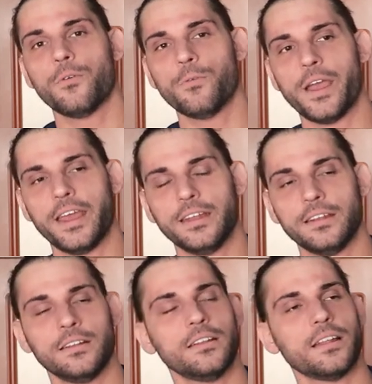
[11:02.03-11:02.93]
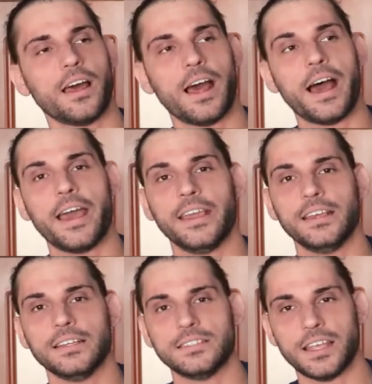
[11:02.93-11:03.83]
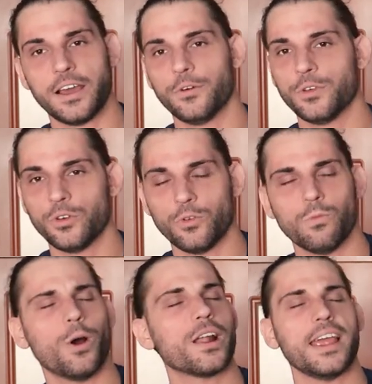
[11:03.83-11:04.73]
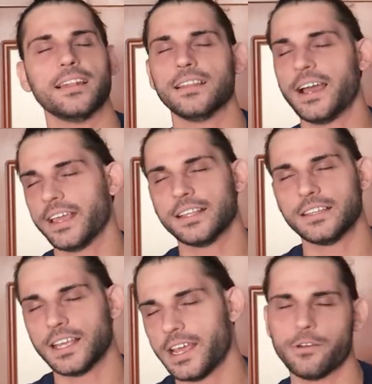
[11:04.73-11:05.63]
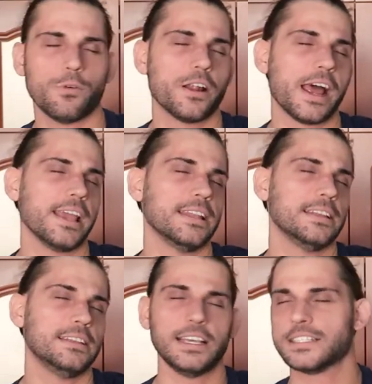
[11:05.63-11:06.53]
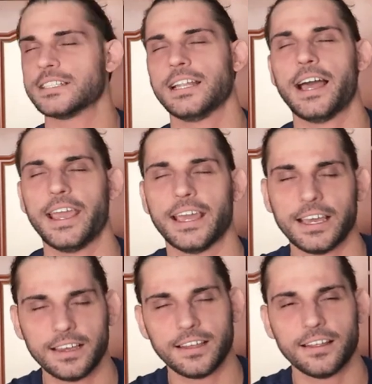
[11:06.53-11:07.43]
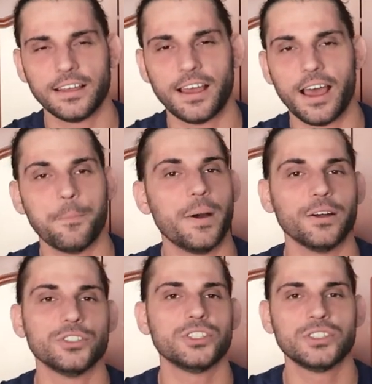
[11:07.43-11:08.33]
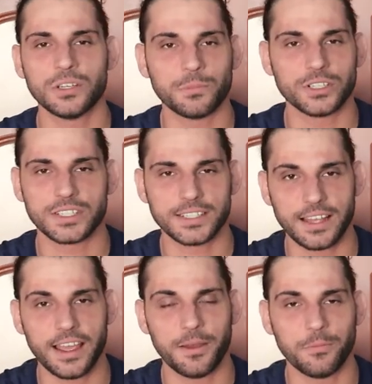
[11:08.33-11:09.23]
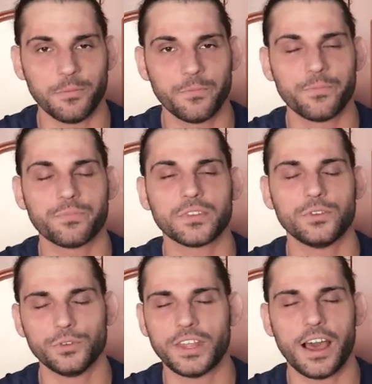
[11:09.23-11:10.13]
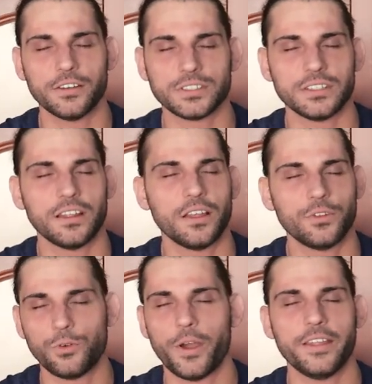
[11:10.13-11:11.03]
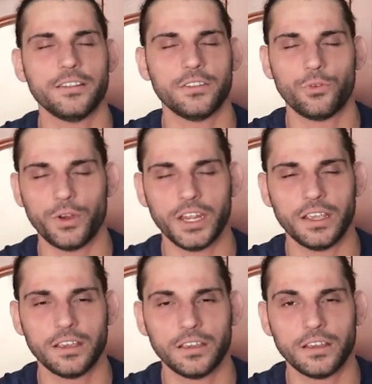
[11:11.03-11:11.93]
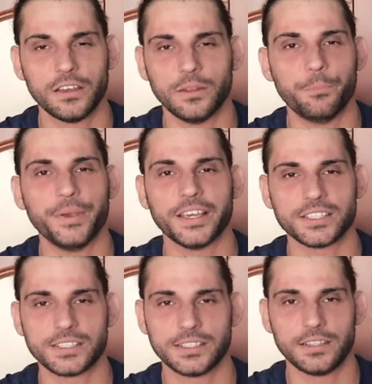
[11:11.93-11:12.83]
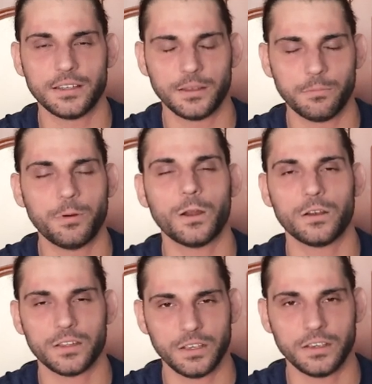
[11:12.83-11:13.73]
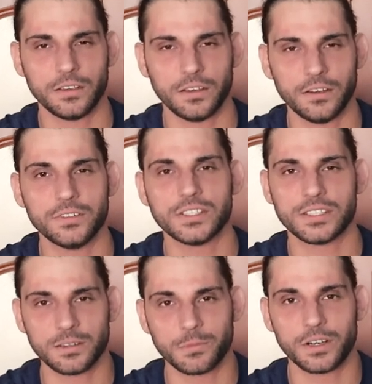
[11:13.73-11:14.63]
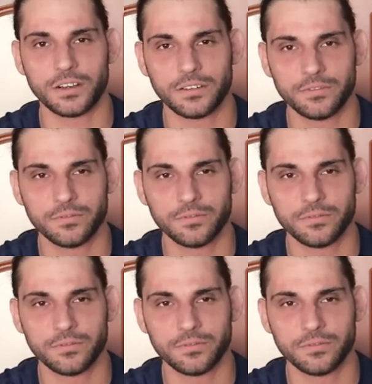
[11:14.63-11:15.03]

when I tell you what I liked and what I dislike about SummerSlam 2023, the biggest party of the summer.